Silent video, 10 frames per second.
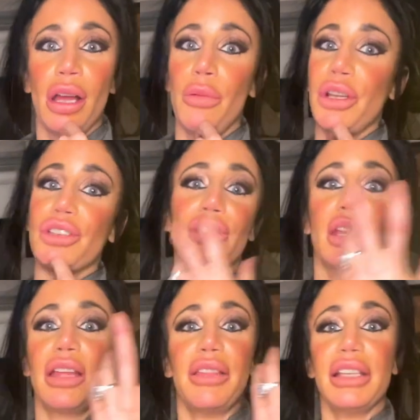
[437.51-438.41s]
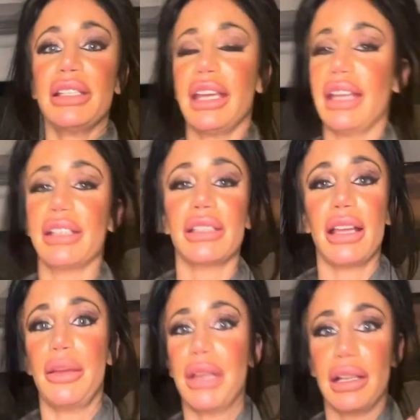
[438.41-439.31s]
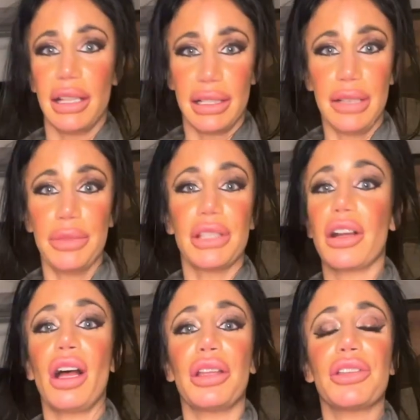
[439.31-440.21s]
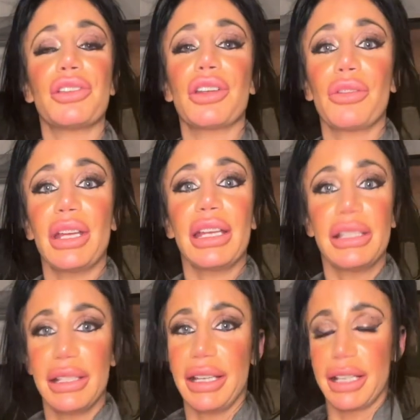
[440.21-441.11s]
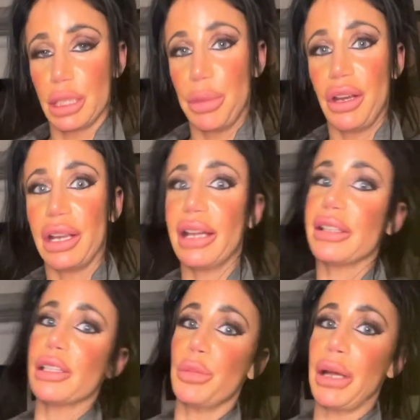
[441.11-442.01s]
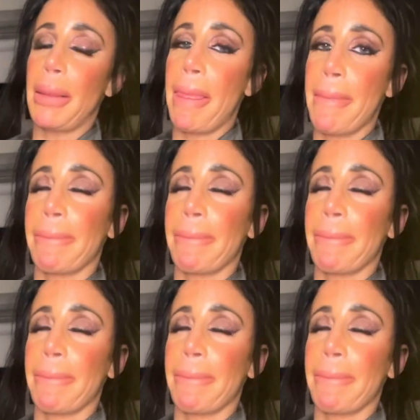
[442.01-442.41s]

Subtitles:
which in this case, I mean, it seems the college degree is the experience, but